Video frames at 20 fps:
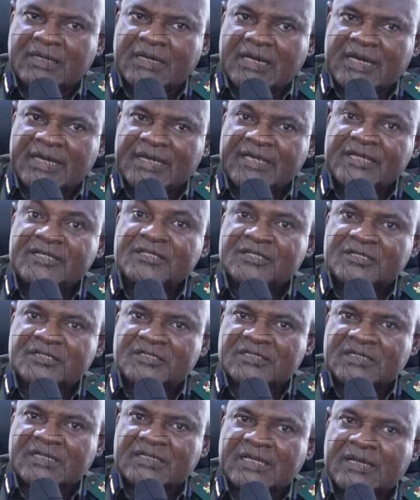uh,
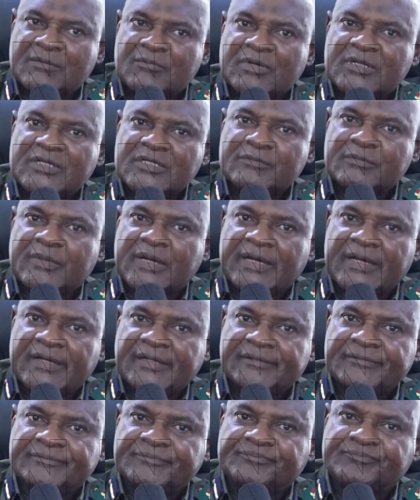entities that are managed by
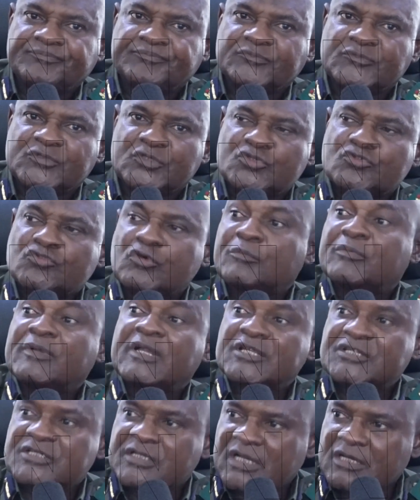
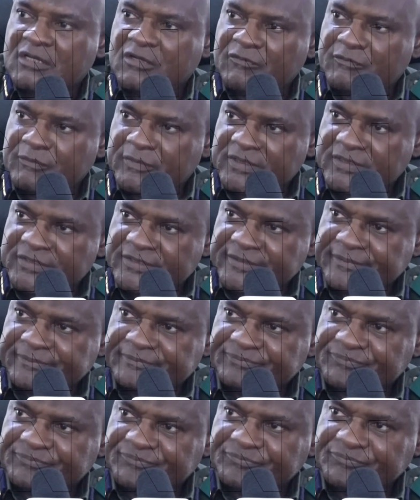subnational government.
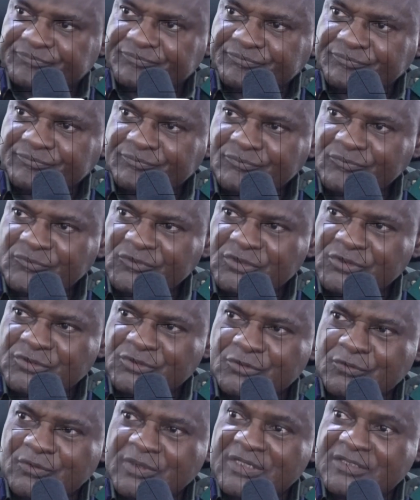
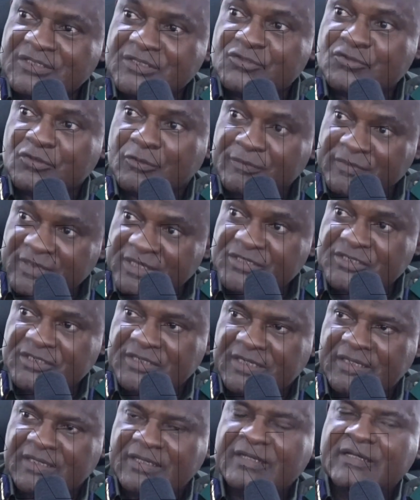So when I say
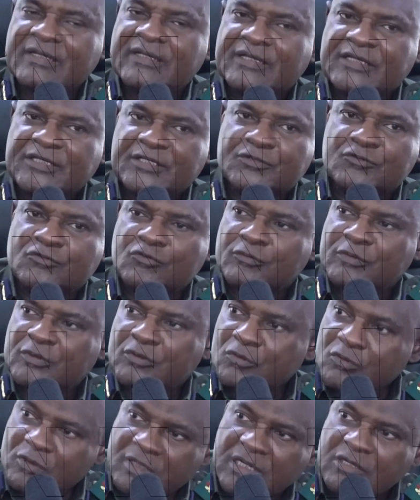subnational, it could be
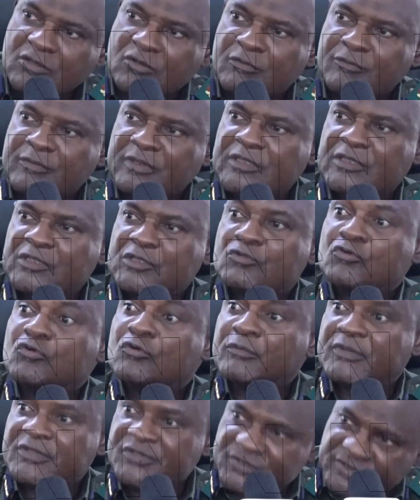local government, it
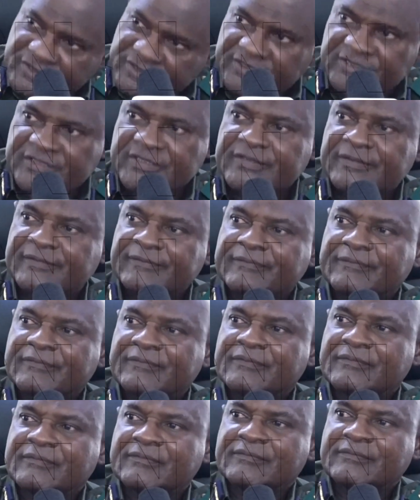could be state.
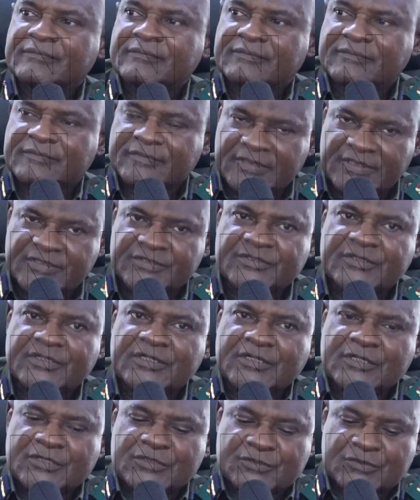Yes.
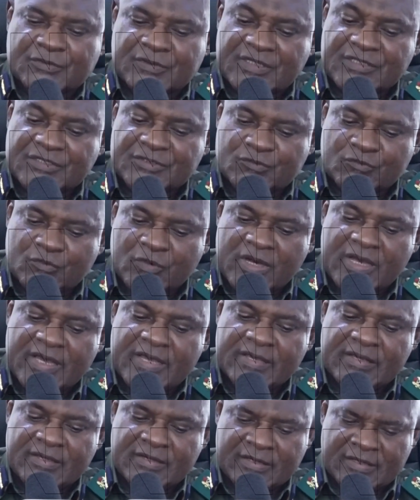So that is
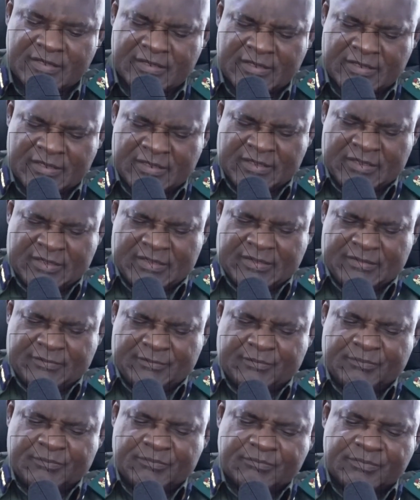why
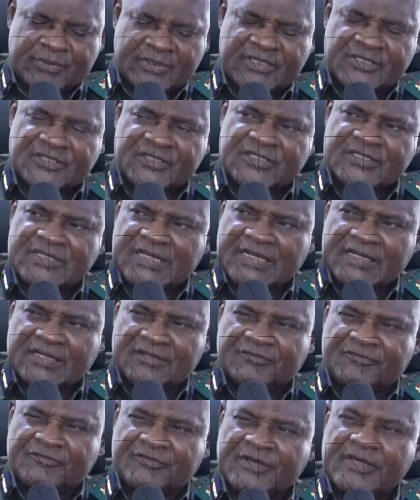places like
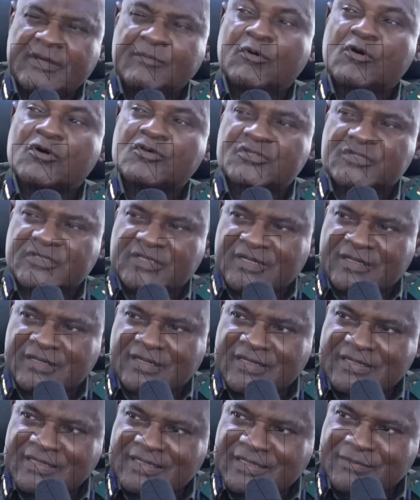the famous
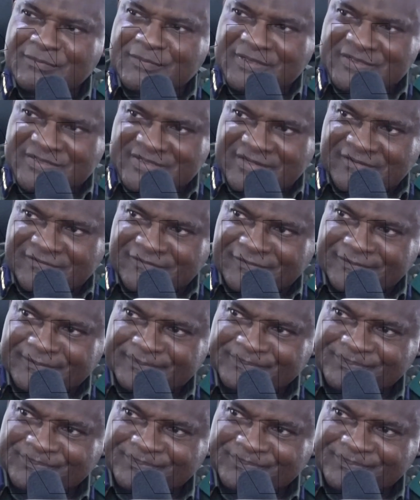Yankari Game Reserve